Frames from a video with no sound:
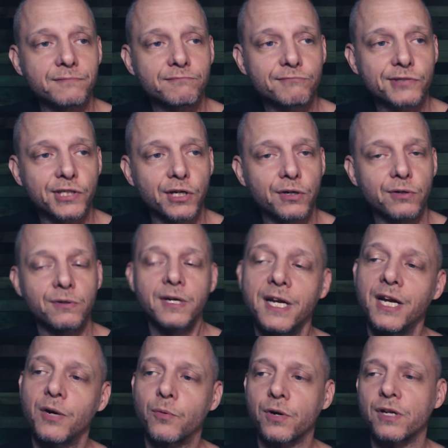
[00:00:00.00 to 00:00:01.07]
So
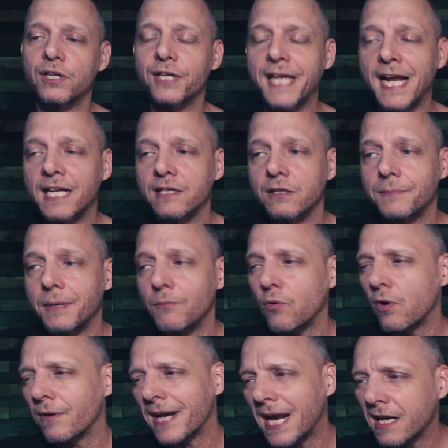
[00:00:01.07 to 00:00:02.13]
we're gonna look at it a little bit
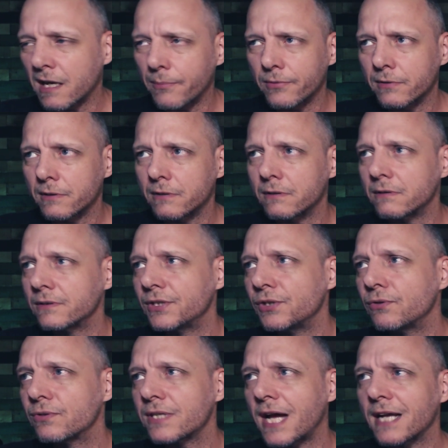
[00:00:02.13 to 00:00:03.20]
more. We got a couple of little
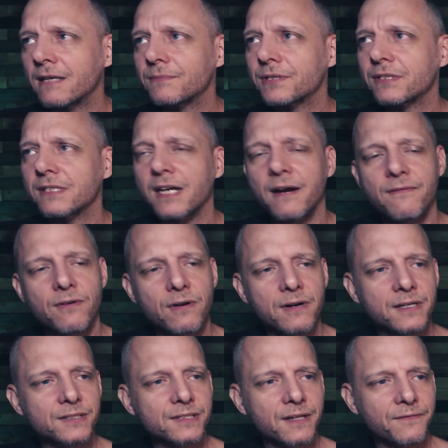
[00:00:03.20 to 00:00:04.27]
news items to cover
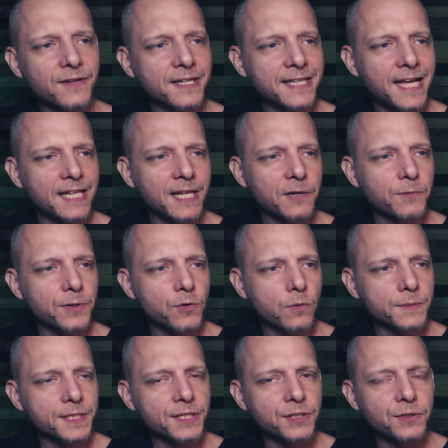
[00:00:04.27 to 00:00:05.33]
and stuff like that, like we
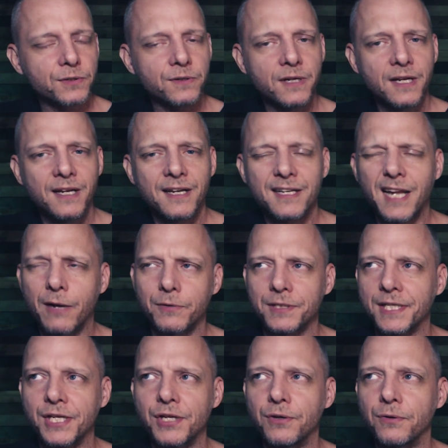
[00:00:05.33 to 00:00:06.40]
normally do. Not really
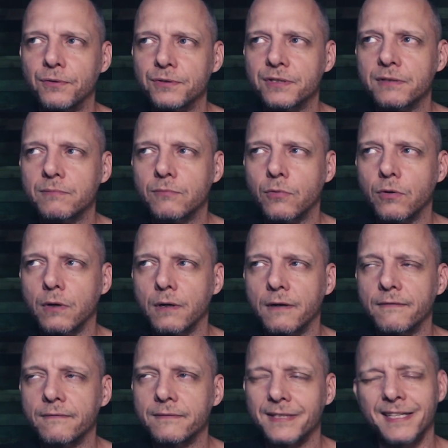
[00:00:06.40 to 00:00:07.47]
news, more
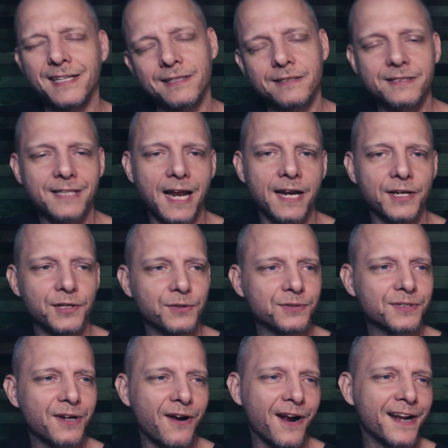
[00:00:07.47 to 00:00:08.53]
of, yeah, it's kind of news.
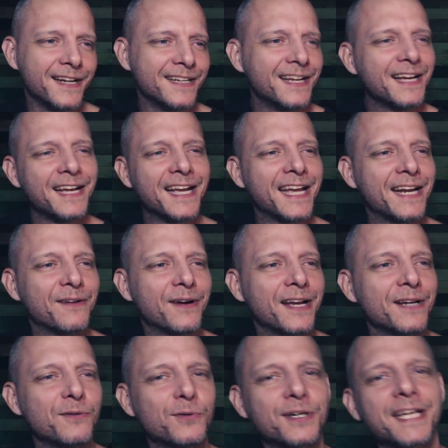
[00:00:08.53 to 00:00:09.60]
All right, anyway,
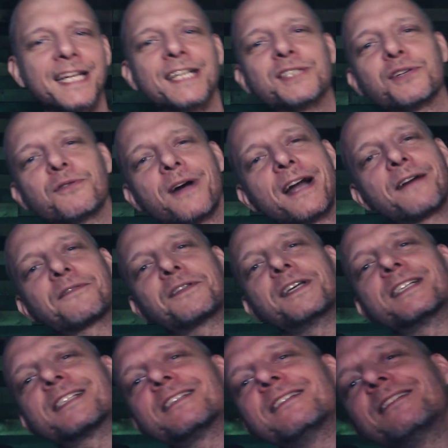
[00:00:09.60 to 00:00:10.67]
we'll get into it right after this.